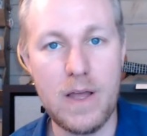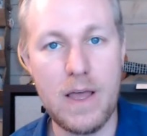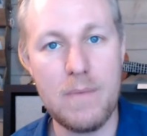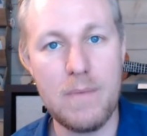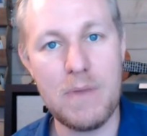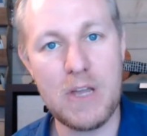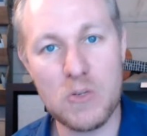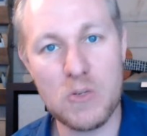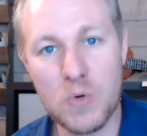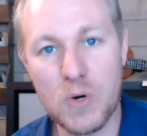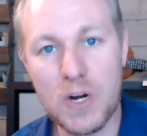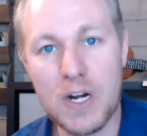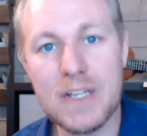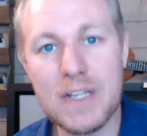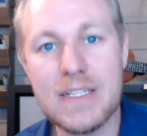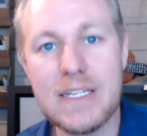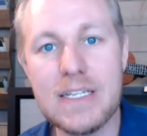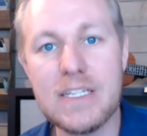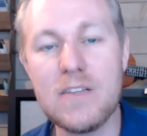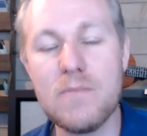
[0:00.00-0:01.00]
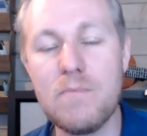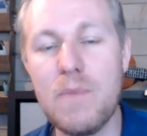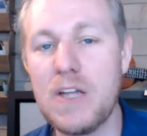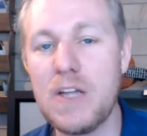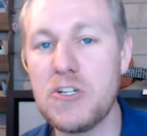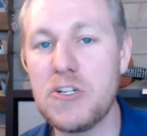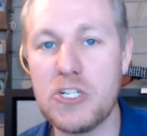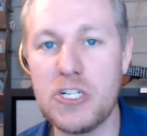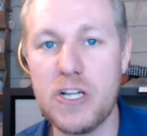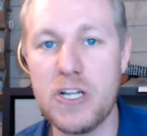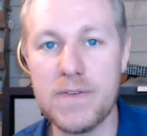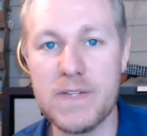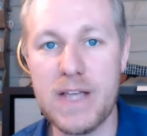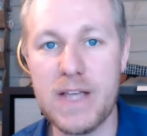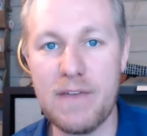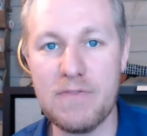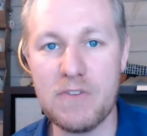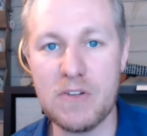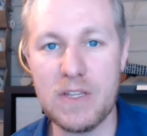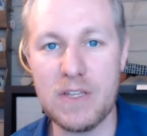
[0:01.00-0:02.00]
Because we're going to see some major shifts
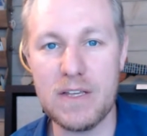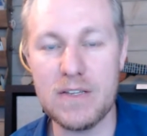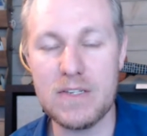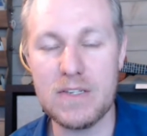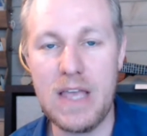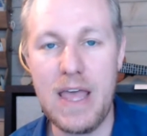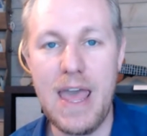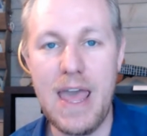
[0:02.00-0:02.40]
after this.